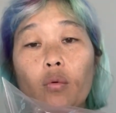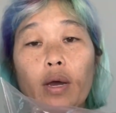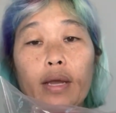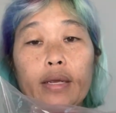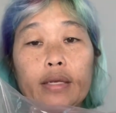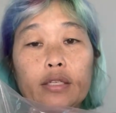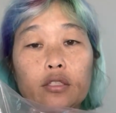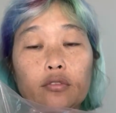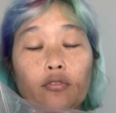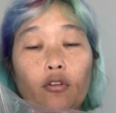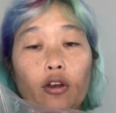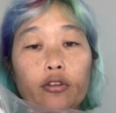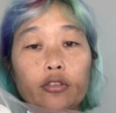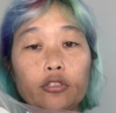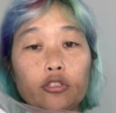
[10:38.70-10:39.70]
is
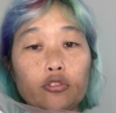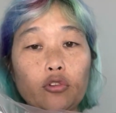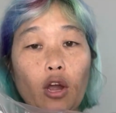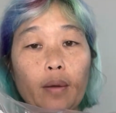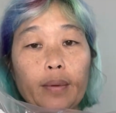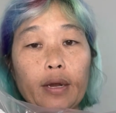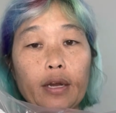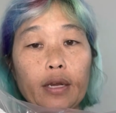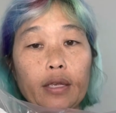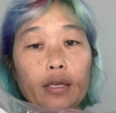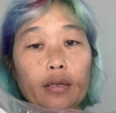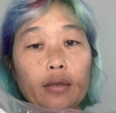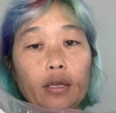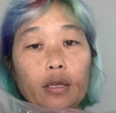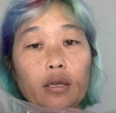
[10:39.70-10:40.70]
for the
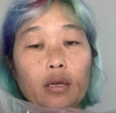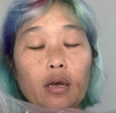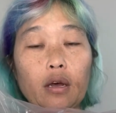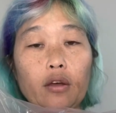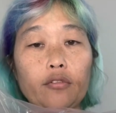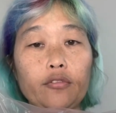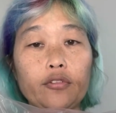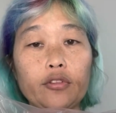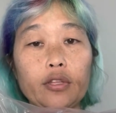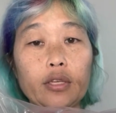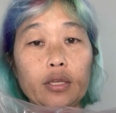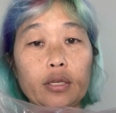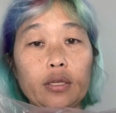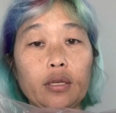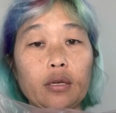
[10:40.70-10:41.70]
strawberry, for
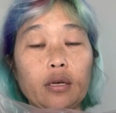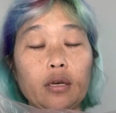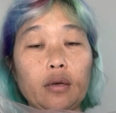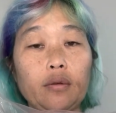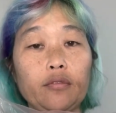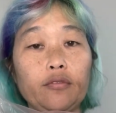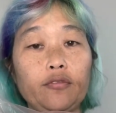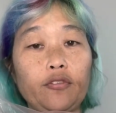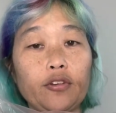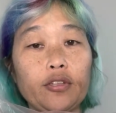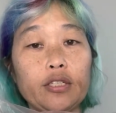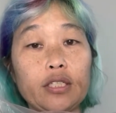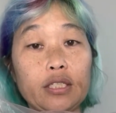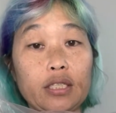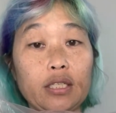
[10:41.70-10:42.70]

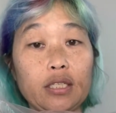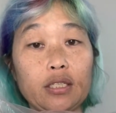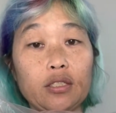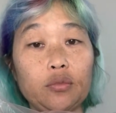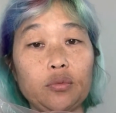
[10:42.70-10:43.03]
the C's,